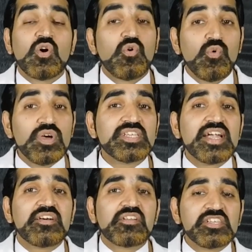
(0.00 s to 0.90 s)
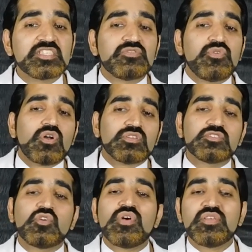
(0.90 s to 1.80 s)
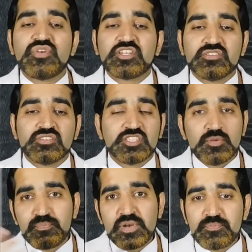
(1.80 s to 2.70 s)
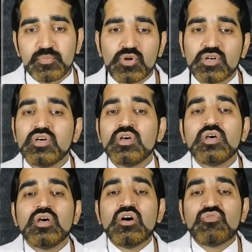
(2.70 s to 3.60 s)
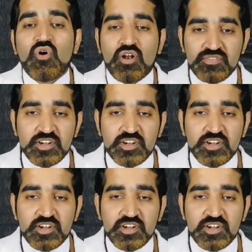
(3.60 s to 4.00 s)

Who is at risk for this COVID infection? Simply put, foreign